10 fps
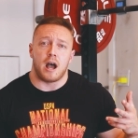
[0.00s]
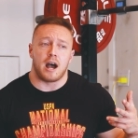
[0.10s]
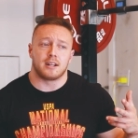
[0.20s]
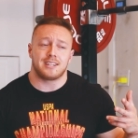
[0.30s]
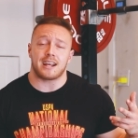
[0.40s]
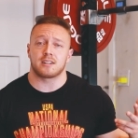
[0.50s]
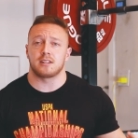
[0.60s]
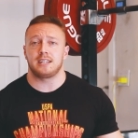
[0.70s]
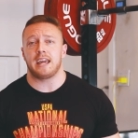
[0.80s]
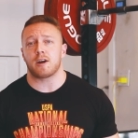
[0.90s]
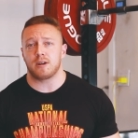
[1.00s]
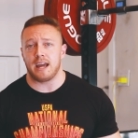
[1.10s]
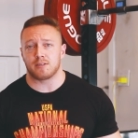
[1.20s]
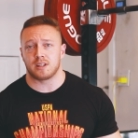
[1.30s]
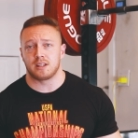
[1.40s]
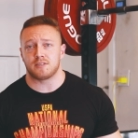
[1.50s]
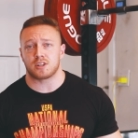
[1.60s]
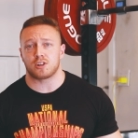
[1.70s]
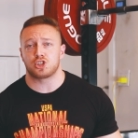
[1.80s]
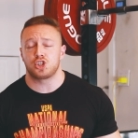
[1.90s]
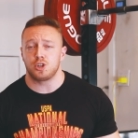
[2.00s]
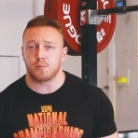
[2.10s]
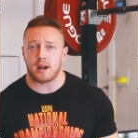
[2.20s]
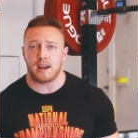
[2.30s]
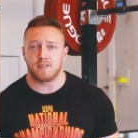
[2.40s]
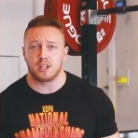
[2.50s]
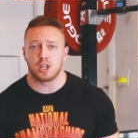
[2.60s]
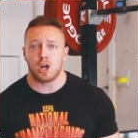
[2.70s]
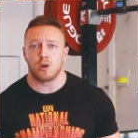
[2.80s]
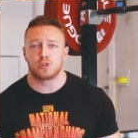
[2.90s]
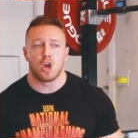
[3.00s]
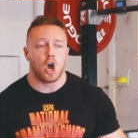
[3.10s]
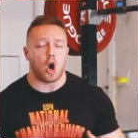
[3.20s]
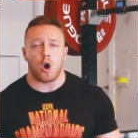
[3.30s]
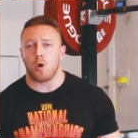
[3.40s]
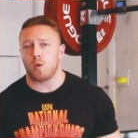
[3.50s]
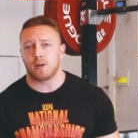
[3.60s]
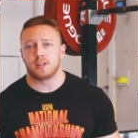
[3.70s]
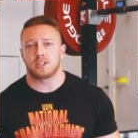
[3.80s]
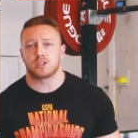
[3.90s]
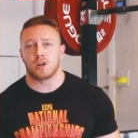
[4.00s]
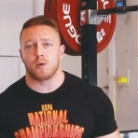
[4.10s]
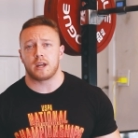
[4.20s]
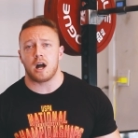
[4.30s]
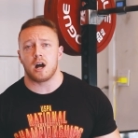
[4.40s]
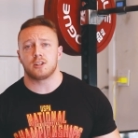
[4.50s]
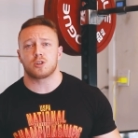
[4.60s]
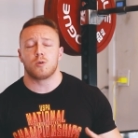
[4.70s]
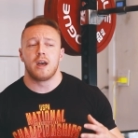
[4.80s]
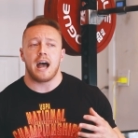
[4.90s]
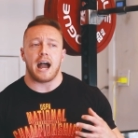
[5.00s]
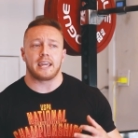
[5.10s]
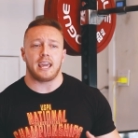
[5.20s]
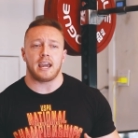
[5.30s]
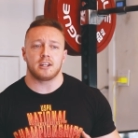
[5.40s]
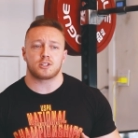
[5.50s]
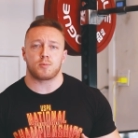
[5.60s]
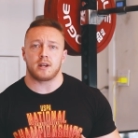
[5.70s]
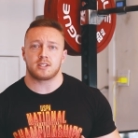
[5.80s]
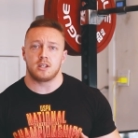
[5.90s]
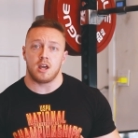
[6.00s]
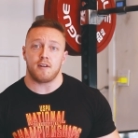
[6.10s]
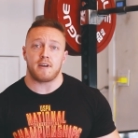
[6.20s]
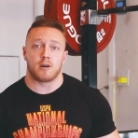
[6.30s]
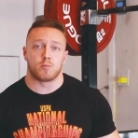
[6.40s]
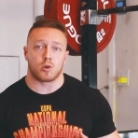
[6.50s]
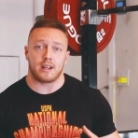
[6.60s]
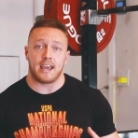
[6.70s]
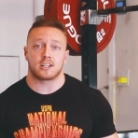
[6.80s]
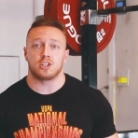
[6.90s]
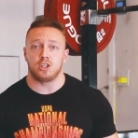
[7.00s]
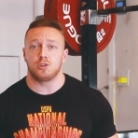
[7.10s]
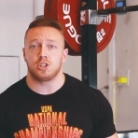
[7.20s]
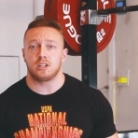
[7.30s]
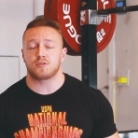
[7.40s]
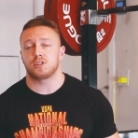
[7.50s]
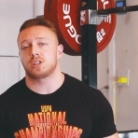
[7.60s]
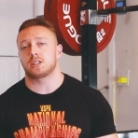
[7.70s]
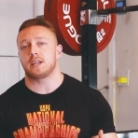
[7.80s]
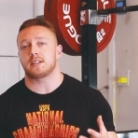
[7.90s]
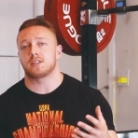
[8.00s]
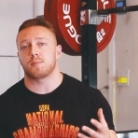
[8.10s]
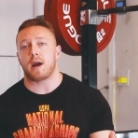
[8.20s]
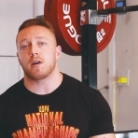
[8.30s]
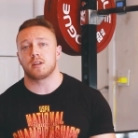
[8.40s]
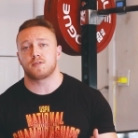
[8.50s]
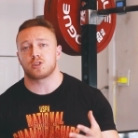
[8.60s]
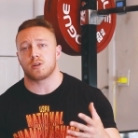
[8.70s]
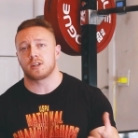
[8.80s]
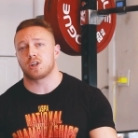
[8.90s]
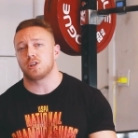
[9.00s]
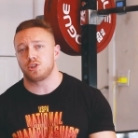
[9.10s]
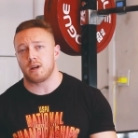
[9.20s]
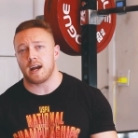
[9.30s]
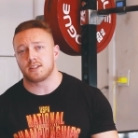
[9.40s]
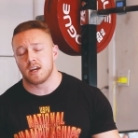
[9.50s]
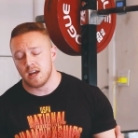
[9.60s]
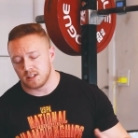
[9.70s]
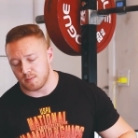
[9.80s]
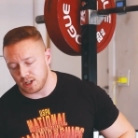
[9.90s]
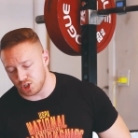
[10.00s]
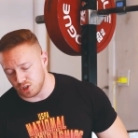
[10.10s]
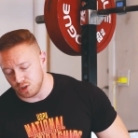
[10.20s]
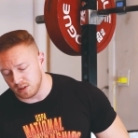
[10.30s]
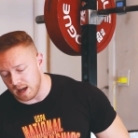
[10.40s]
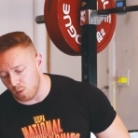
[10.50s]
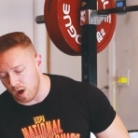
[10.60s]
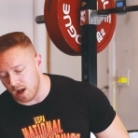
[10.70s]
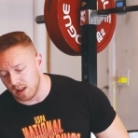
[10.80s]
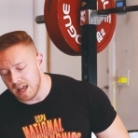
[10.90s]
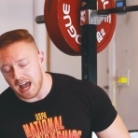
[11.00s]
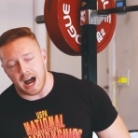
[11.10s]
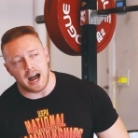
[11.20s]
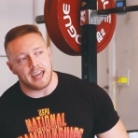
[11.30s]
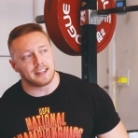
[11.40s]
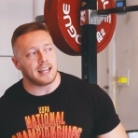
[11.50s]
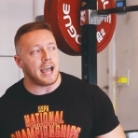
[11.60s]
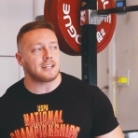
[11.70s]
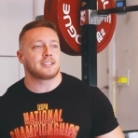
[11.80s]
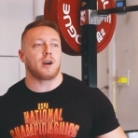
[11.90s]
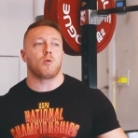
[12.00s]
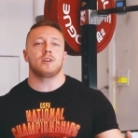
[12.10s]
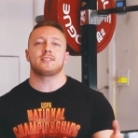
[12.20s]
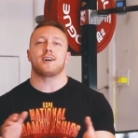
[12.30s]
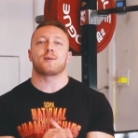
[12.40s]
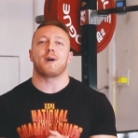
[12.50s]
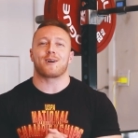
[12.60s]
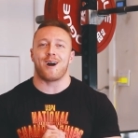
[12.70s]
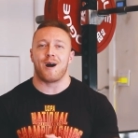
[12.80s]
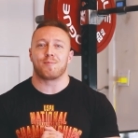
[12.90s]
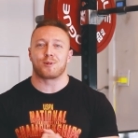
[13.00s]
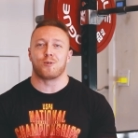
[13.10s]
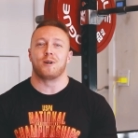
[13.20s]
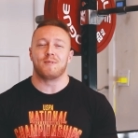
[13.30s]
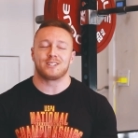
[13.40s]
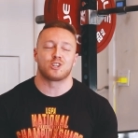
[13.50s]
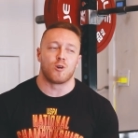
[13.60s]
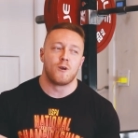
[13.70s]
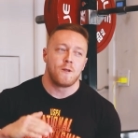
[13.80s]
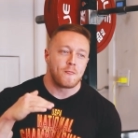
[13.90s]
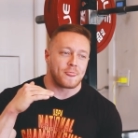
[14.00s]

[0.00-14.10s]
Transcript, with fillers: uh, technically carry out the lifts under super heavy loads, all while this is going on. So I can't express enough how important execution is for your success as a powerlifter. So I'd encourage you guys to make sure you're doing that well. Uh, and lastly, I want to talk about comp equipment. So